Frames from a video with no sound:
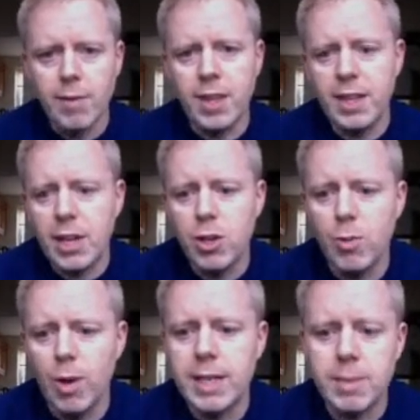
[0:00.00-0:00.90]
Everything then
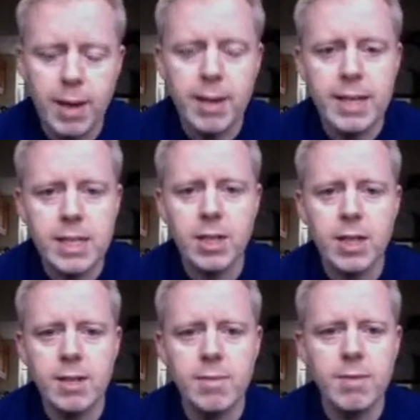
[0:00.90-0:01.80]
you write about needs
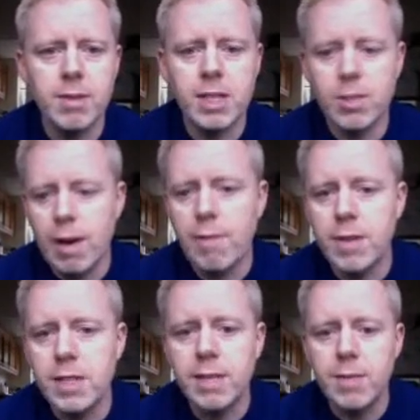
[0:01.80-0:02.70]
to
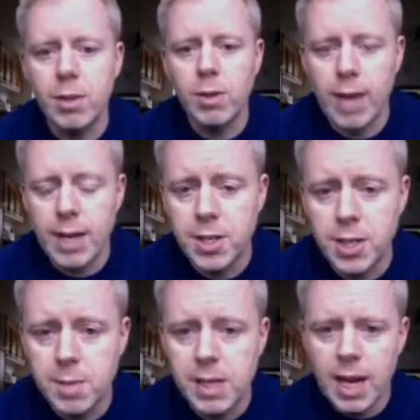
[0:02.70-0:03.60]
reference difficult
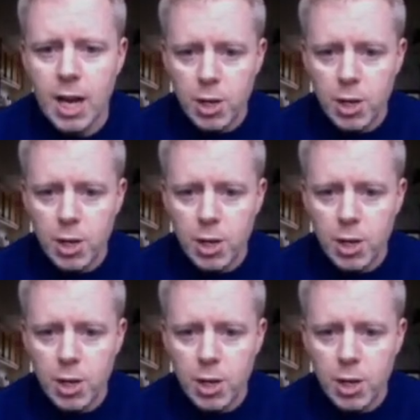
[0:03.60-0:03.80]
relationships.